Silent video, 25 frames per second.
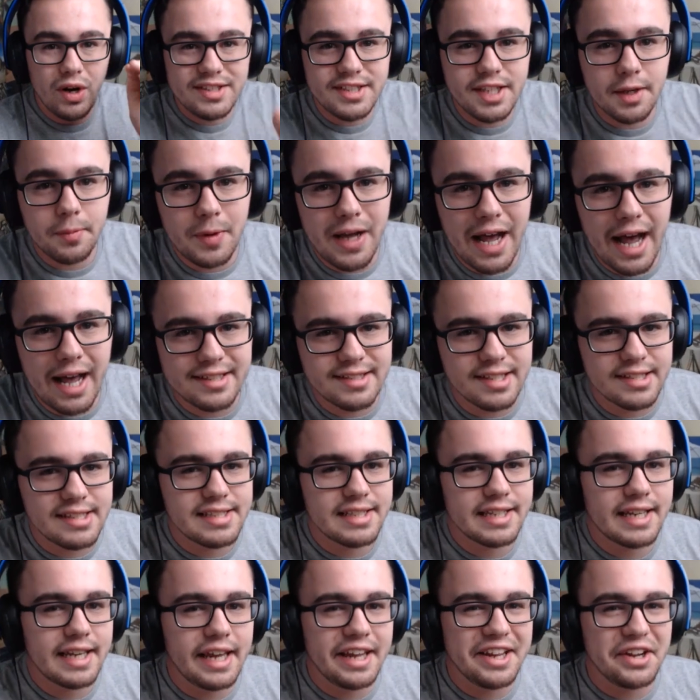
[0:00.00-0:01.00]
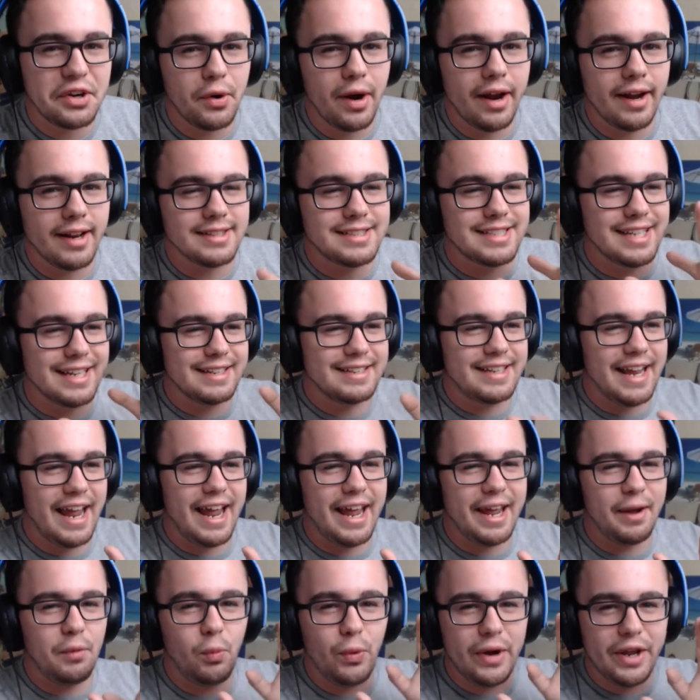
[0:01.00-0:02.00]
What's up guys, it's the King Crane and
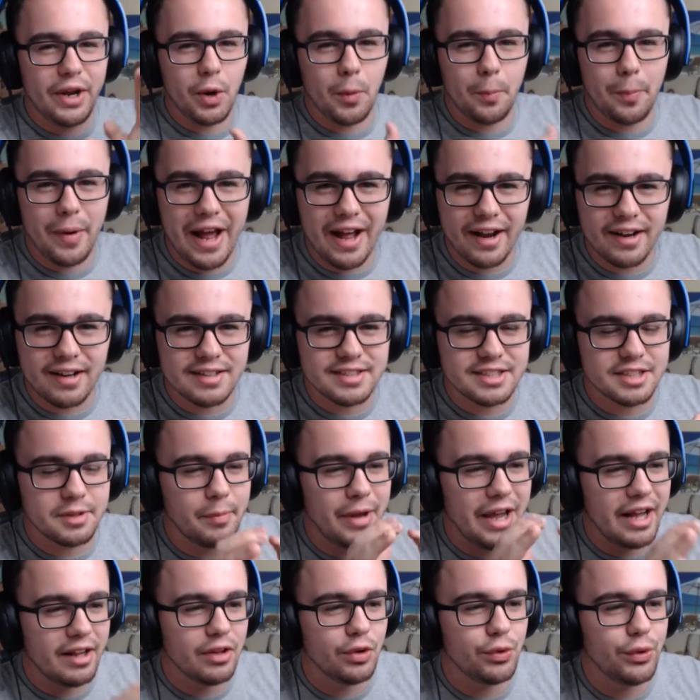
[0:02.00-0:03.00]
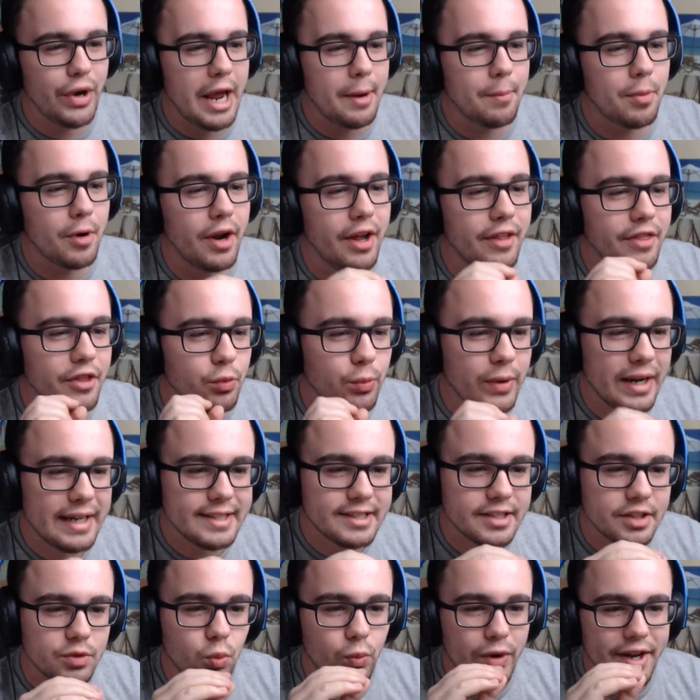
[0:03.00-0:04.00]
today we are back on some Hello Neighbor and the
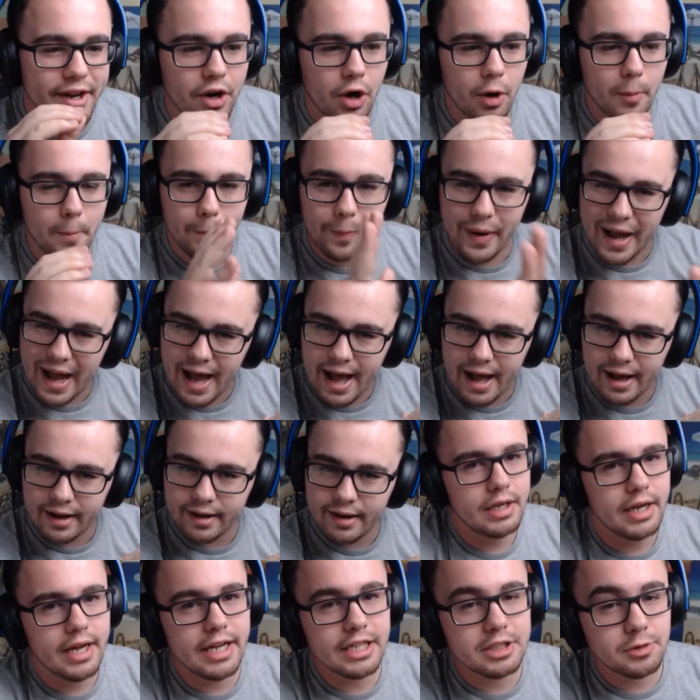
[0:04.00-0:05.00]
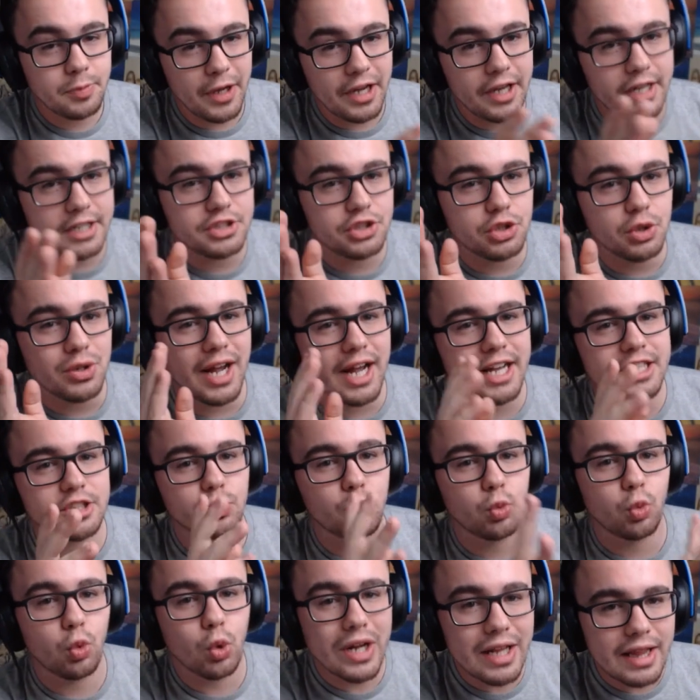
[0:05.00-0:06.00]
reason we are back is because you guys
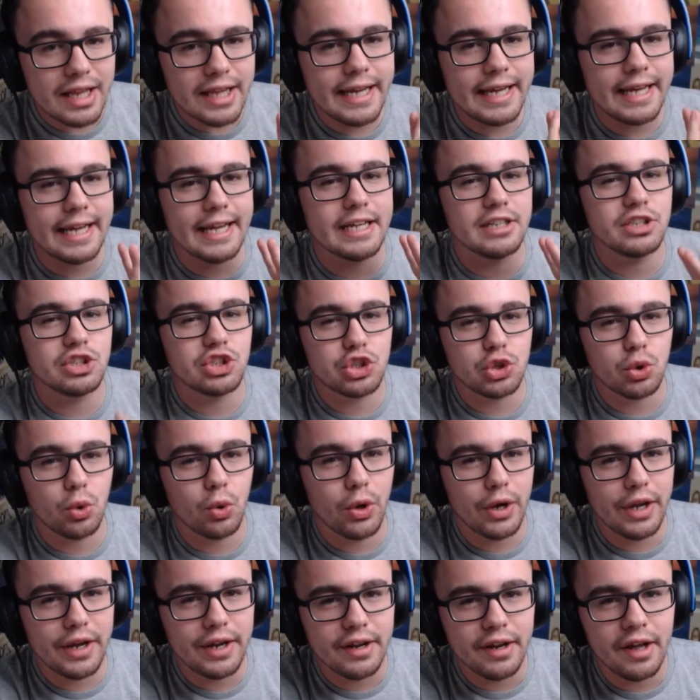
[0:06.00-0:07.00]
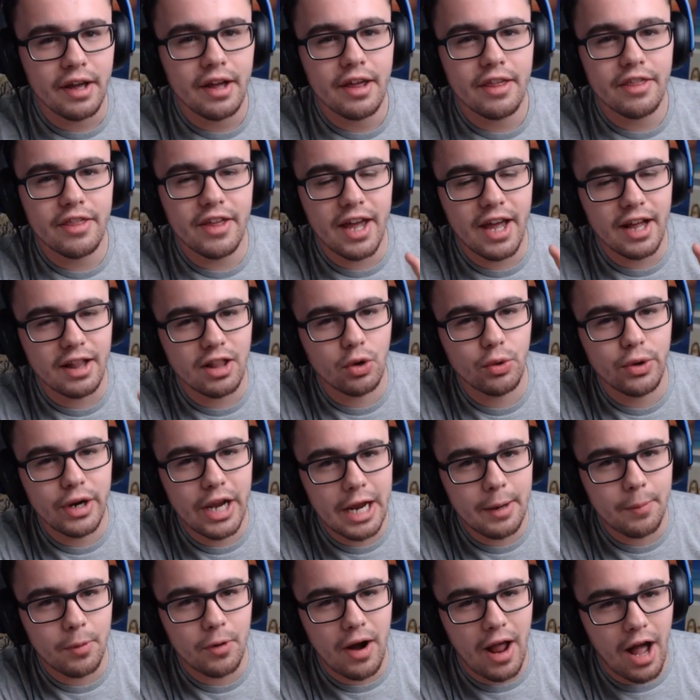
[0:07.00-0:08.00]
really enjoyed the Hello
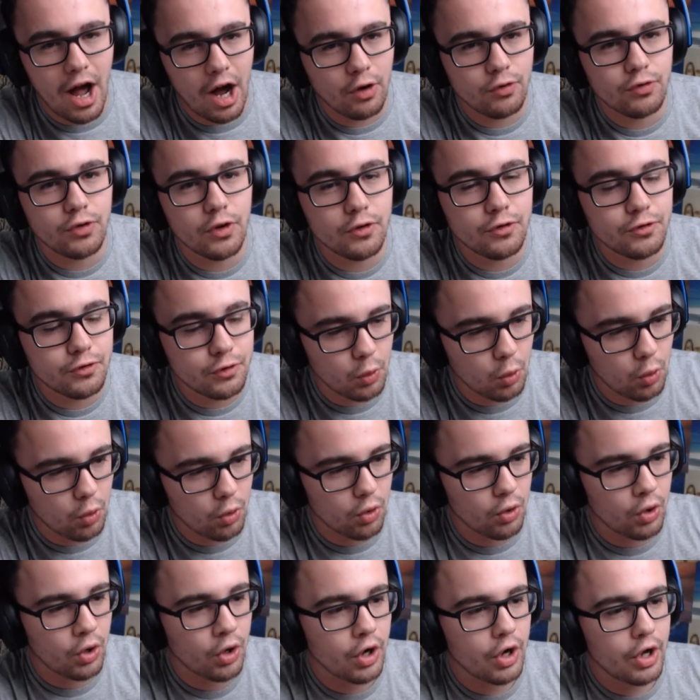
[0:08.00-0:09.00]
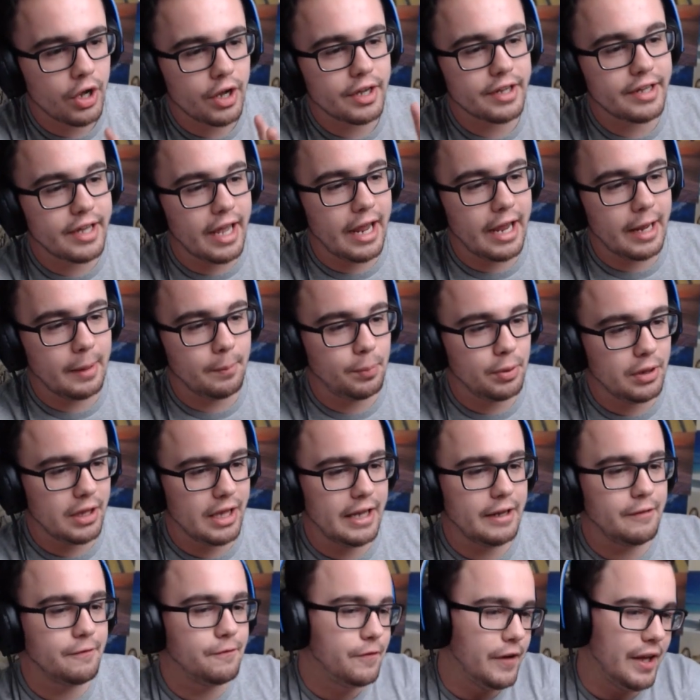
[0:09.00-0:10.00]
Neighbor Alpha 4
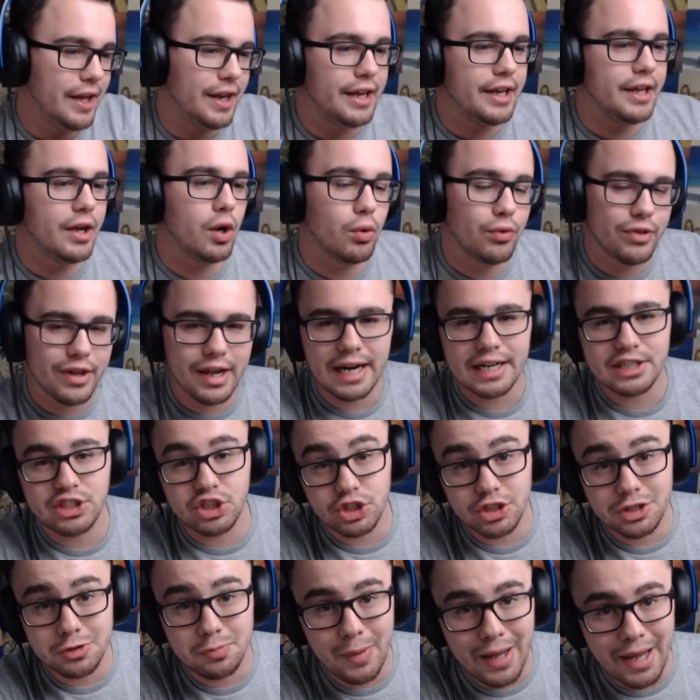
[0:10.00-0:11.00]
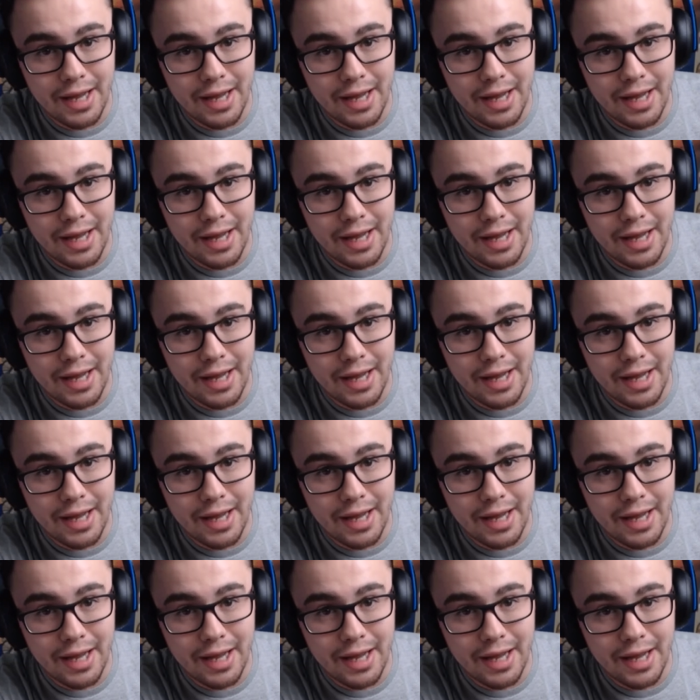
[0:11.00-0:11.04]
gameplay video that I just